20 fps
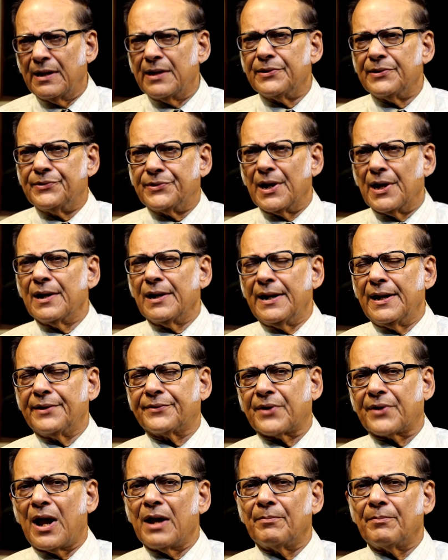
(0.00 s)
jungly
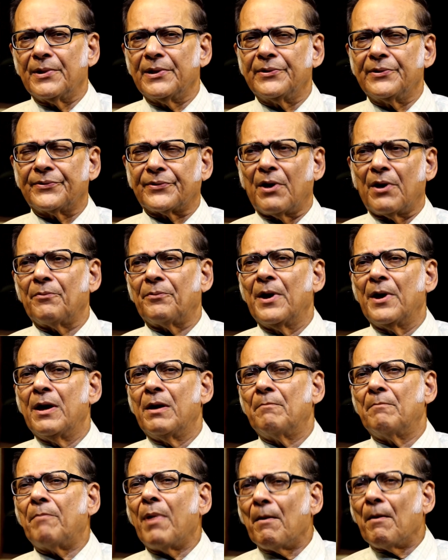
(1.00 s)
tribals of
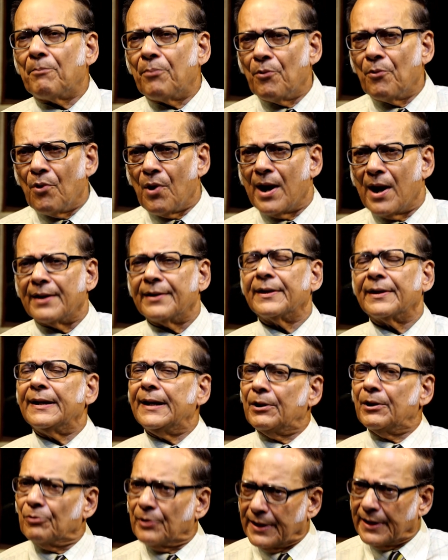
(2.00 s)
Papua and
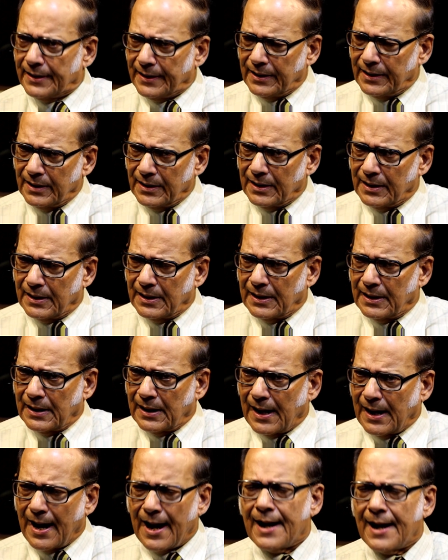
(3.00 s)
New Guinea,
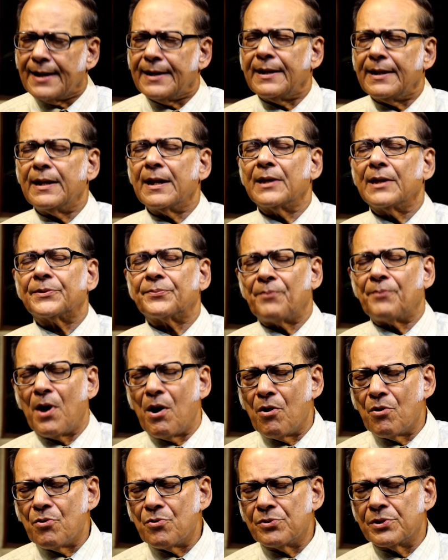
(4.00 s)
and he has
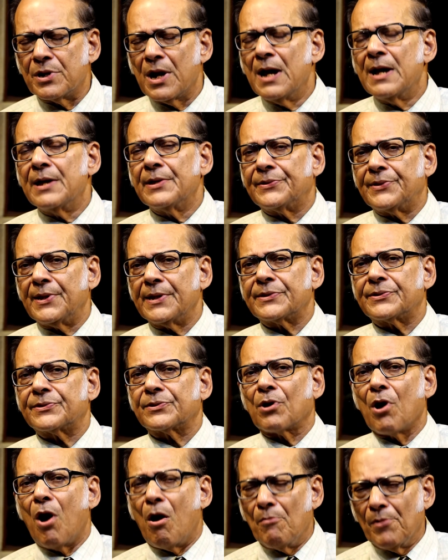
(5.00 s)
found 6
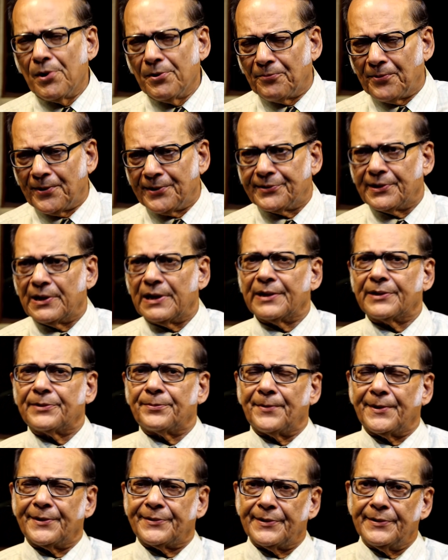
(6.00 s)
common facial
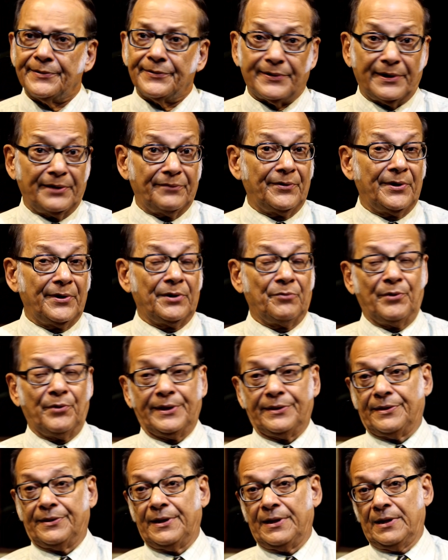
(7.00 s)
expressions even
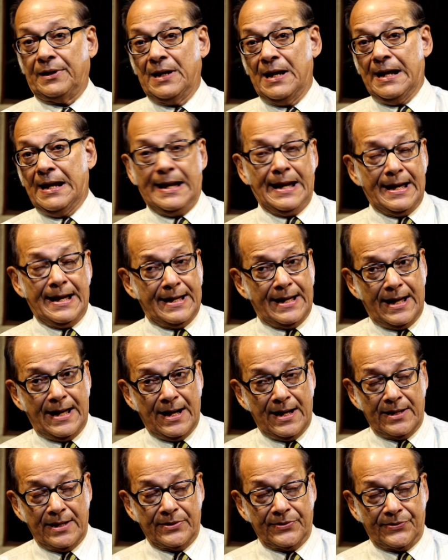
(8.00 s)
with the
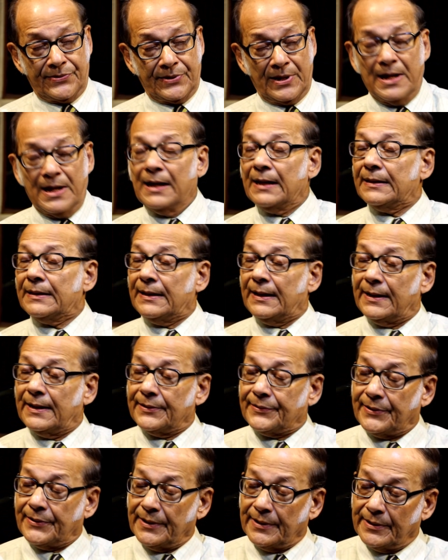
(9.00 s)
Indians, the
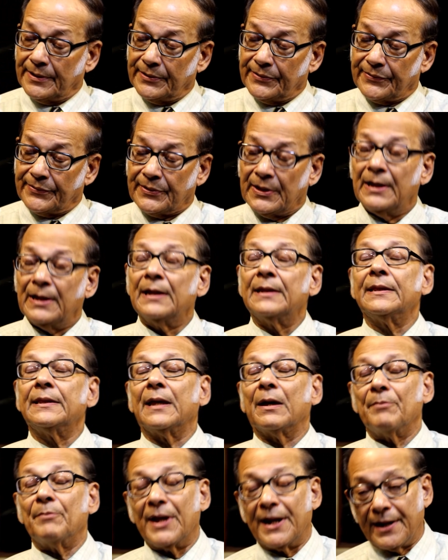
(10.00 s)
Asians,
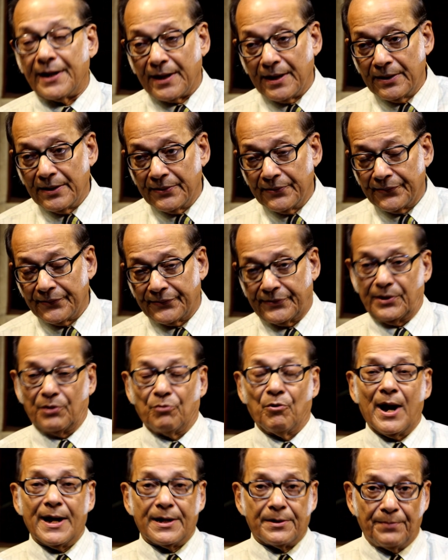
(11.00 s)
the Americans, the
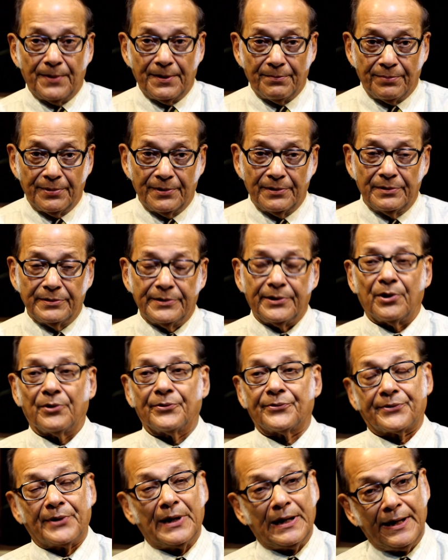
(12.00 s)
white people, the
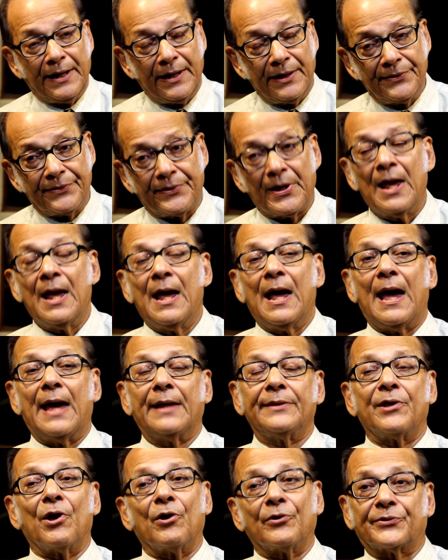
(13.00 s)
Australians,
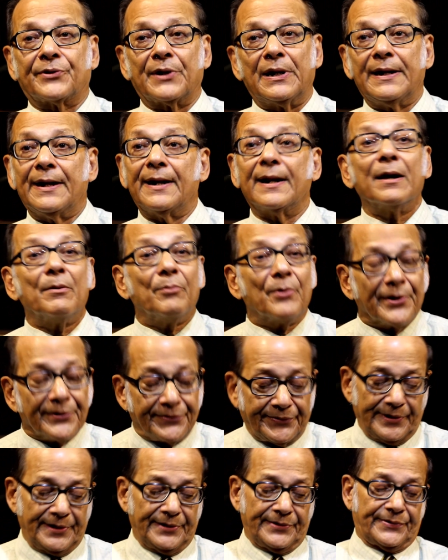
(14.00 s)
and the Australian
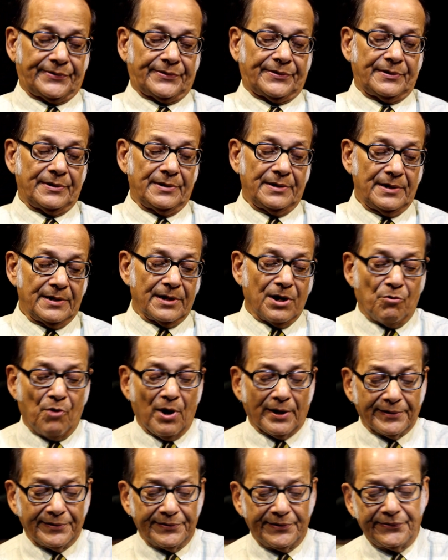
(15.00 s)
Aborigines. Now,
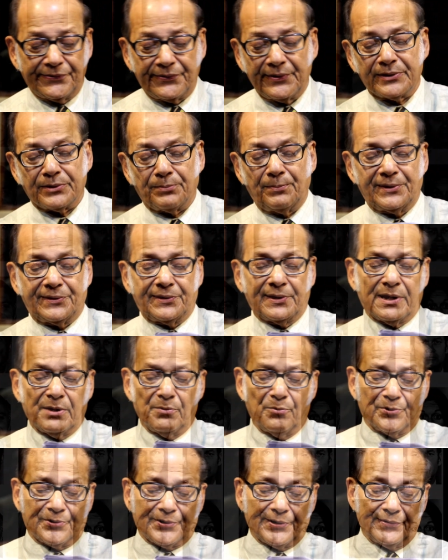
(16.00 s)
what are the 6 basic
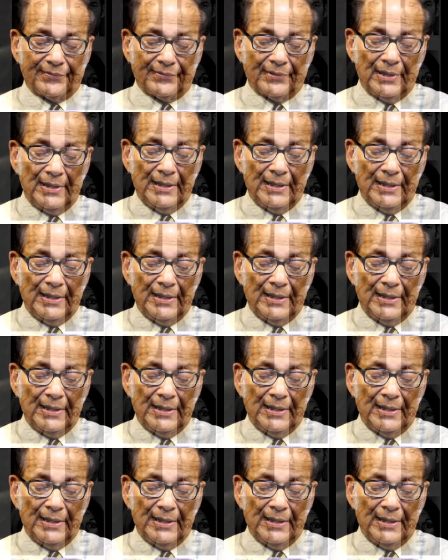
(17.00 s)
emotions?